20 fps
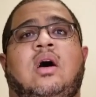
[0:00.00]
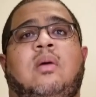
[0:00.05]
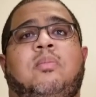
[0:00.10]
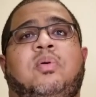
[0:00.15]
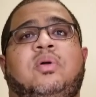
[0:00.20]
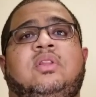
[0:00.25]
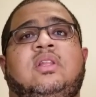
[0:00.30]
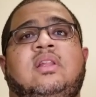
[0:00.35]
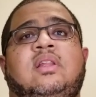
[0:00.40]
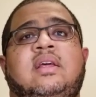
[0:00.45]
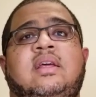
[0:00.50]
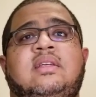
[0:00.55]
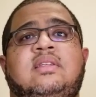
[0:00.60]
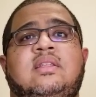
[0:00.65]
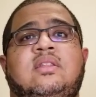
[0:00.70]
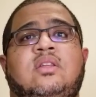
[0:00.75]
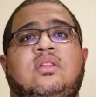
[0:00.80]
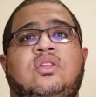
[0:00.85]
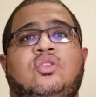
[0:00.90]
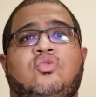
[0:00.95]
put the links
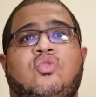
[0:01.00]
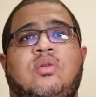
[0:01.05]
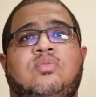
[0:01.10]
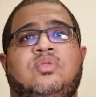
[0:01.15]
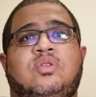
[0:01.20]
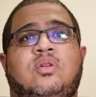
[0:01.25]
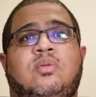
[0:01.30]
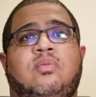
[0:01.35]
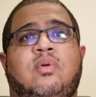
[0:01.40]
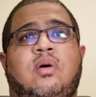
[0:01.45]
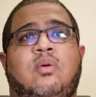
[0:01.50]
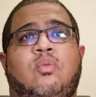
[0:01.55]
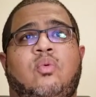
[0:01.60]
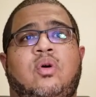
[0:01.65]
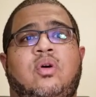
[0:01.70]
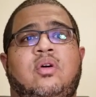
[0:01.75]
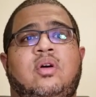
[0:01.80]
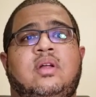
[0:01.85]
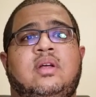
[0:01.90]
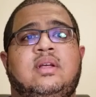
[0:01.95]
in the description about
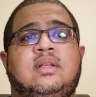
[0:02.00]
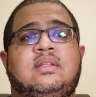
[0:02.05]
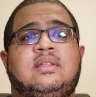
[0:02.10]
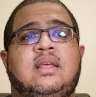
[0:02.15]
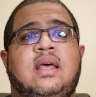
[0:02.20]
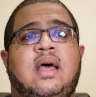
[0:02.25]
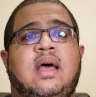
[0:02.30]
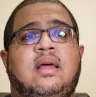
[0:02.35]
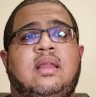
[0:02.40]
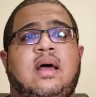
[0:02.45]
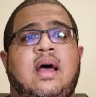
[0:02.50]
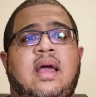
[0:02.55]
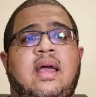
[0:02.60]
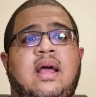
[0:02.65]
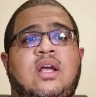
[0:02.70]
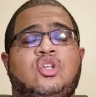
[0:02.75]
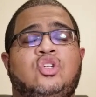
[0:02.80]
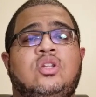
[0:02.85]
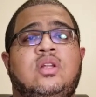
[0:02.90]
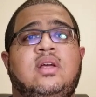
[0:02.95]
where it is. And I
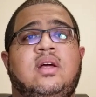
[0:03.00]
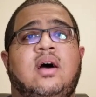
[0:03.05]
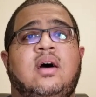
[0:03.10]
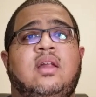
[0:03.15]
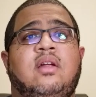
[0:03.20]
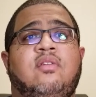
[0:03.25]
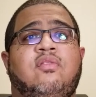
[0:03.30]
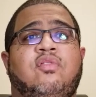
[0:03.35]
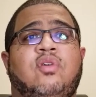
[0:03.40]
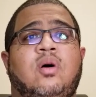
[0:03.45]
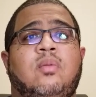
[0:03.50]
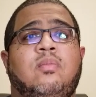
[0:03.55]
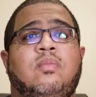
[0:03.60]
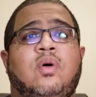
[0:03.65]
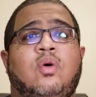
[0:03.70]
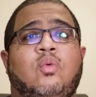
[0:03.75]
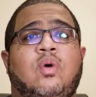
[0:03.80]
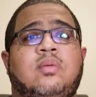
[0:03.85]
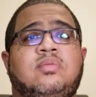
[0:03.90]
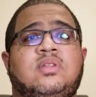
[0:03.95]
actually got it from
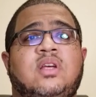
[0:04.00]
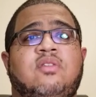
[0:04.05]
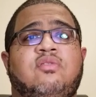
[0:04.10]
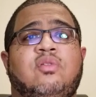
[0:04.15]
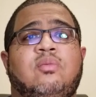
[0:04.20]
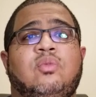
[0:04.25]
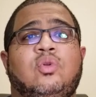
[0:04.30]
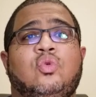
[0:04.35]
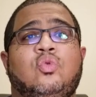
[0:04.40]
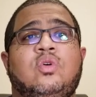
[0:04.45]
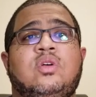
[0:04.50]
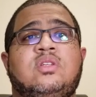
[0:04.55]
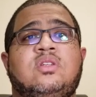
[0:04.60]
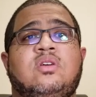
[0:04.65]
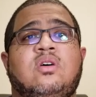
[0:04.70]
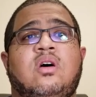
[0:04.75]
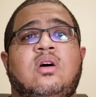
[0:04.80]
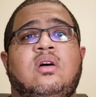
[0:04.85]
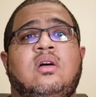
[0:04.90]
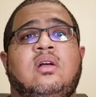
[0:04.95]
a website from Luis
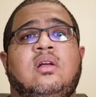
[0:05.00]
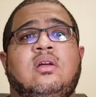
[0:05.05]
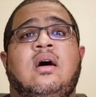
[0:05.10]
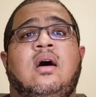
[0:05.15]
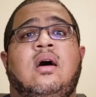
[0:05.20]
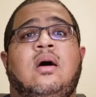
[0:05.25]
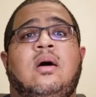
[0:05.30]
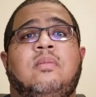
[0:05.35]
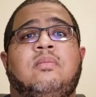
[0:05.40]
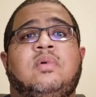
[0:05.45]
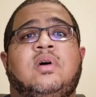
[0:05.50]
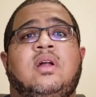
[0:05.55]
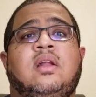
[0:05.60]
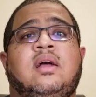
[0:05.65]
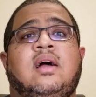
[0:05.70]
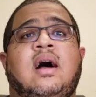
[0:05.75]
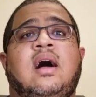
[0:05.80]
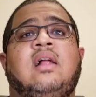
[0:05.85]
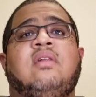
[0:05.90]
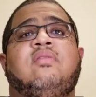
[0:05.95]

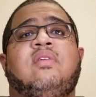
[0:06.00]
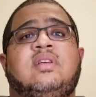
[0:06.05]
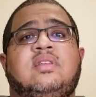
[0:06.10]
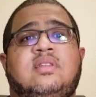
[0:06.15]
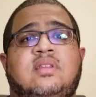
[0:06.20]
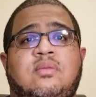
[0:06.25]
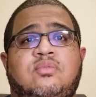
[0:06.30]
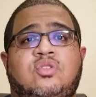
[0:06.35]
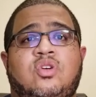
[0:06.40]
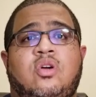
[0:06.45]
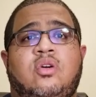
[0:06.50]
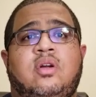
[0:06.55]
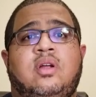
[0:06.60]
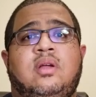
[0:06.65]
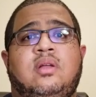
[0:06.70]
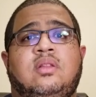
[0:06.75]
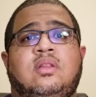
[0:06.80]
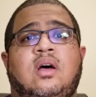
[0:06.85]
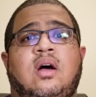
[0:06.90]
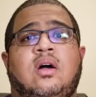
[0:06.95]
Goncalves,
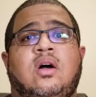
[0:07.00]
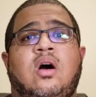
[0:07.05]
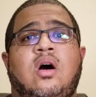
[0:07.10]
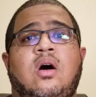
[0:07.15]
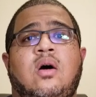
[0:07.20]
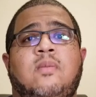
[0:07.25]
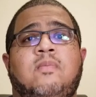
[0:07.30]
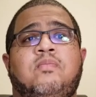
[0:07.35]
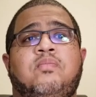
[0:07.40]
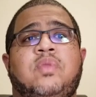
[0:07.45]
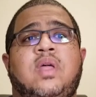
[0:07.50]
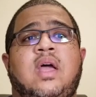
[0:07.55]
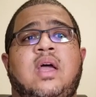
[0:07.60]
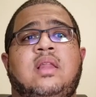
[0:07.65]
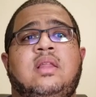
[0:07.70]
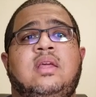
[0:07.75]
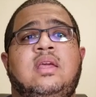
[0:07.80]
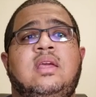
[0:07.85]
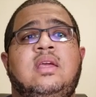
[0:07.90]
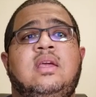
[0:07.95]
.com,
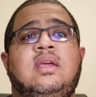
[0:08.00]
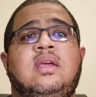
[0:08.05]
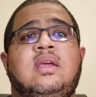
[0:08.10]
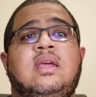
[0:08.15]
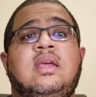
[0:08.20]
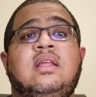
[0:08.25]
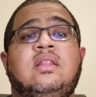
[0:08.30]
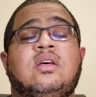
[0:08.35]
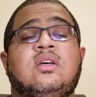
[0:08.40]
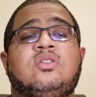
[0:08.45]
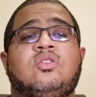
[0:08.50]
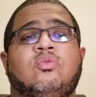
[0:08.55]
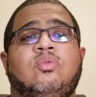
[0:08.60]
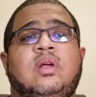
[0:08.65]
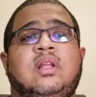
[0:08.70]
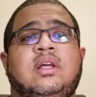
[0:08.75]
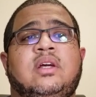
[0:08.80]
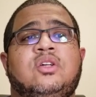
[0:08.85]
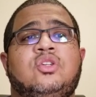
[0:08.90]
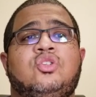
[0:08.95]
and he does a
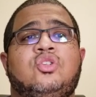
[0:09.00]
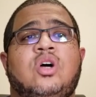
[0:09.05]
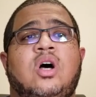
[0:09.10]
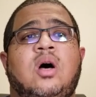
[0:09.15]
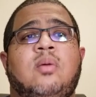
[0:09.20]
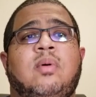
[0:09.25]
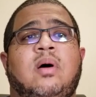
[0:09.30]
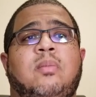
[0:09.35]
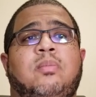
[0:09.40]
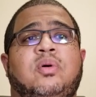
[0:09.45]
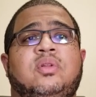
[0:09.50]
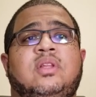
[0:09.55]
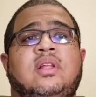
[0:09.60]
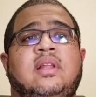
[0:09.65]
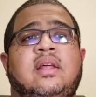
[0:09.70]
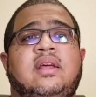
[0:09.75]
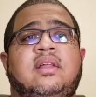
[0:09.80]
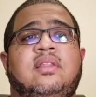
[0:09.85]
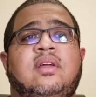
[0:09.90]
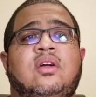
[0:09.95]
really good job. I'll put the
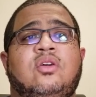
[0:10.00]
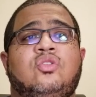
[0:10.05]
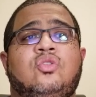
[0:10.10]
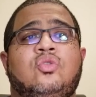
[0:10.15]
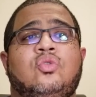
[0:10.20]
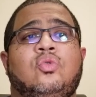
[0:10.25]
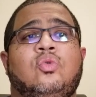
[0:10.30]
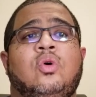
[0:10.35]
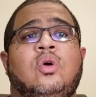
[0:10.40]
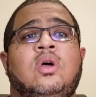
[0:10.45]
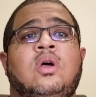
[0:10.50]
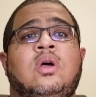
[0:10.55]
link there too.